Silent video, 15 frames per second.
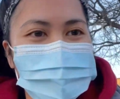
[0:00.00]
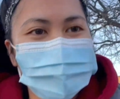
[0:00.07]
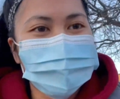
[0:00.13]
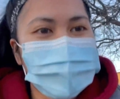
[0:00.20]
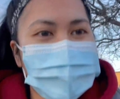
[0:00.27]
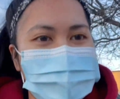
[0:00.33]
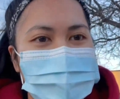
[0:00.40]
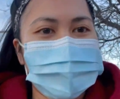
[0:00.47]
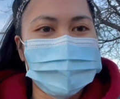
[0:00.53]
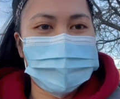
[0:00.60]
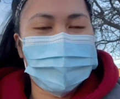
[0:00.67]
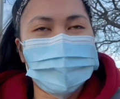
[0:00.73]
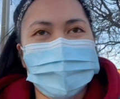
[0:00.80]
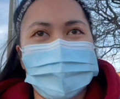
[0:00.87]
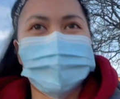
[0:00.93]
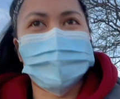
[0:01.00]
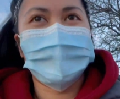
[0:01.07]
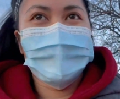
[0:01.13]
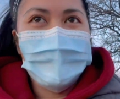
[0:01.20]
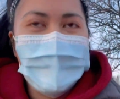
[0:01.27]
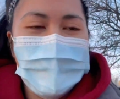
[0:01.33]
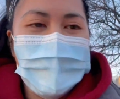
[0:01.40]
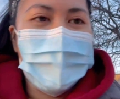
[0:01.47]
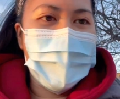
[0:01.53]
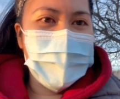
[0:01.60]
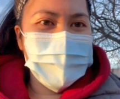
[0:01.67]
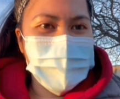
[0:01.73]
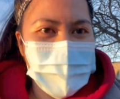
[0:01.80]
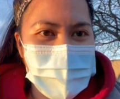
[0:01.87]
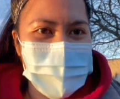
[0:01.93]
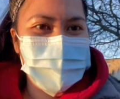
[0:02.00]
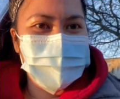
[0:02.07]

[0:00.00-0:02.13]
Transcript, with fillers: listened to her because I am